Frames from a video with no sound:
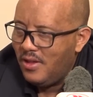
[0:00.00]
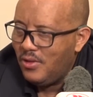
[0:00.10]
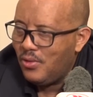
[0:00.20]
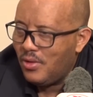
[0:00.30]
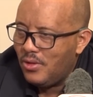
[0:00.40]

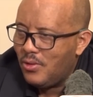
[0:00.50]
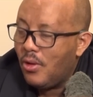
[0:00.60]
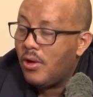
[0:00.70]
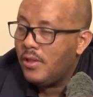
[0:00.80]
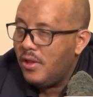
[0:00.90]
your
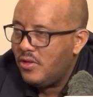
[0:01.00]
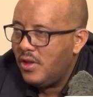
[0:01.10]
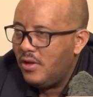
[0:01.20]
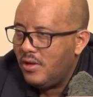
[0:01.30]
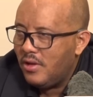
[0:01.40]

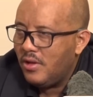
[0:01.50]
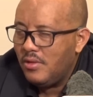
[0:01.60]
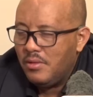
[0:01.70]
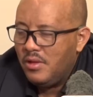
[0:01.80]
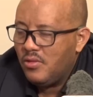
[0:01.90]
orientation
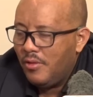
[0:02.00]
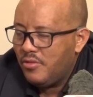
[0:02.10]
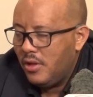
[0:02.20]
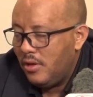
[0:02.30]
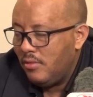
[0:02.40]
is
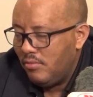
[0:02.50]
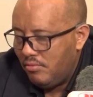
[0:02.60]
often